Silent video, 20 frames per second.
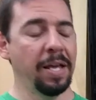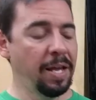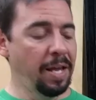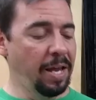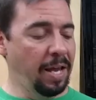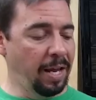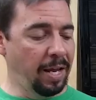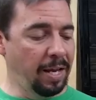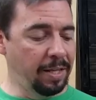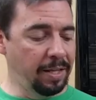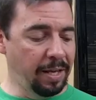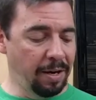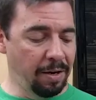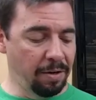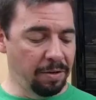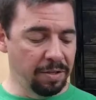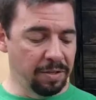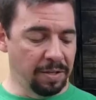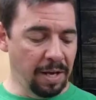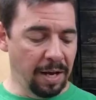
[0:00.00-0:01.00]
and they are
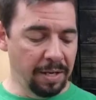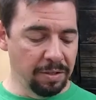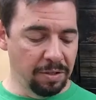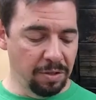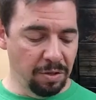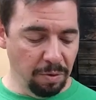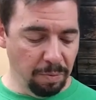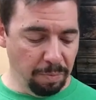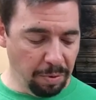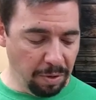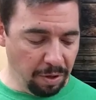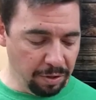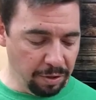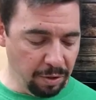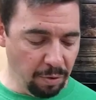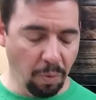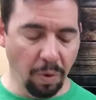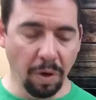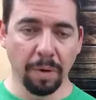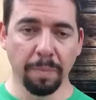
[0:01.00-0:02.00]
designed to put on your
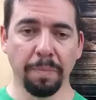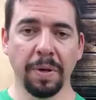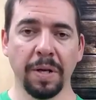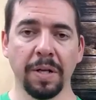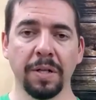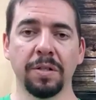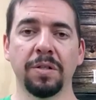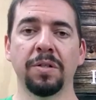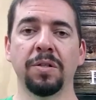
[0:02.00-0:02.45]
workbench